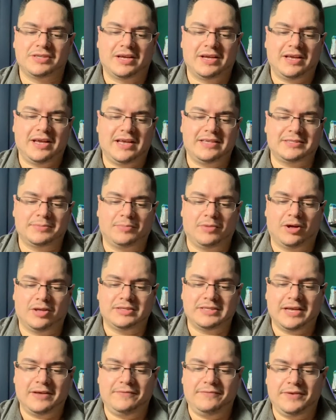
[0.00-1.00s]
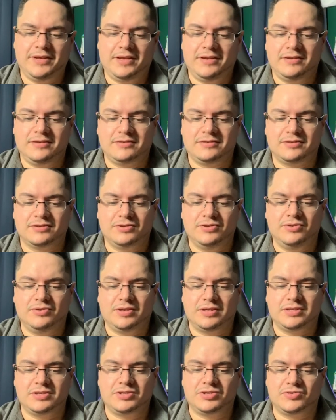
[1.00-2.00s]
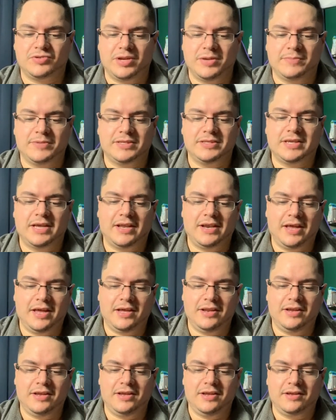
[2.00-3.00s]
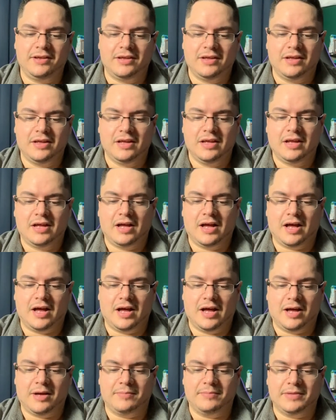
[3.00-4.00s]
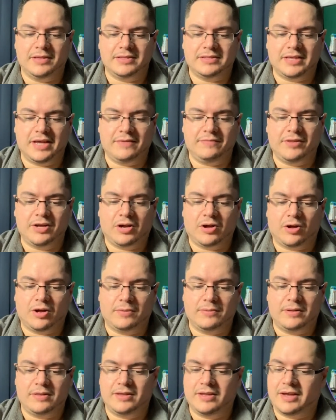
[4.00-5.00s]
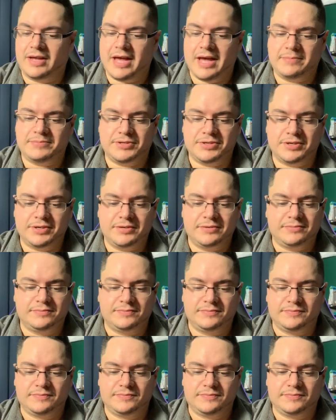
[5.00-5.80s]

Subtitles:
It has a multi-feed, so you can stream in 1080 and save the capture.